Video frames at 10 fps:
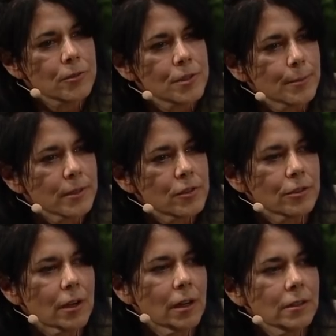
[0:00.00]
respond to your
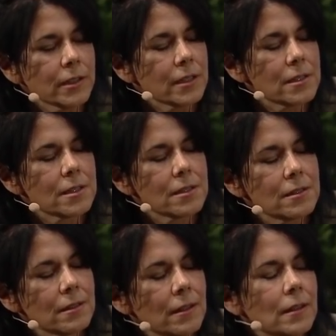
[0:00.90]
colleagues?
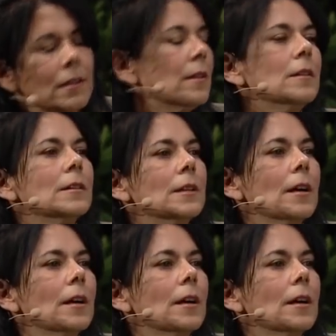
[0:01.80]
Oh,